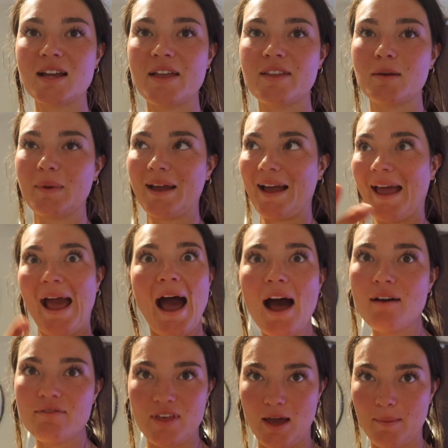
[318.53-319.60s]
And then I'm like, I
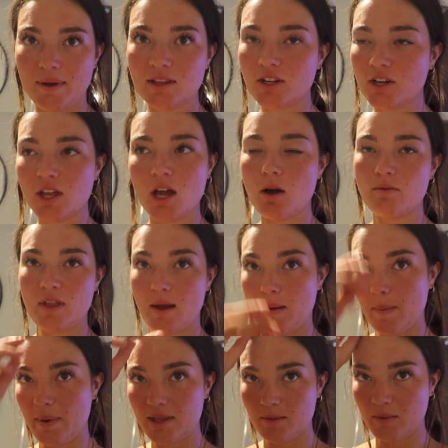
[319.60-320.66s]
have them. I literally own them. I
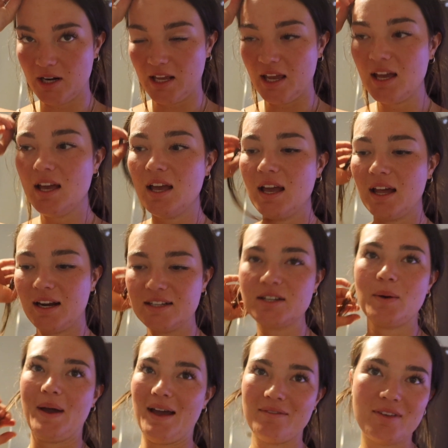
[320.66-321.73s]
paid the money and I
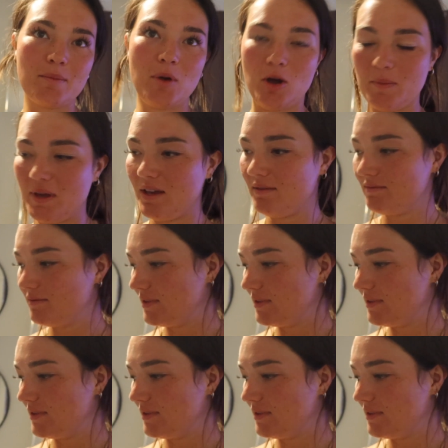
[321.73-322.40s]
don't have them on me.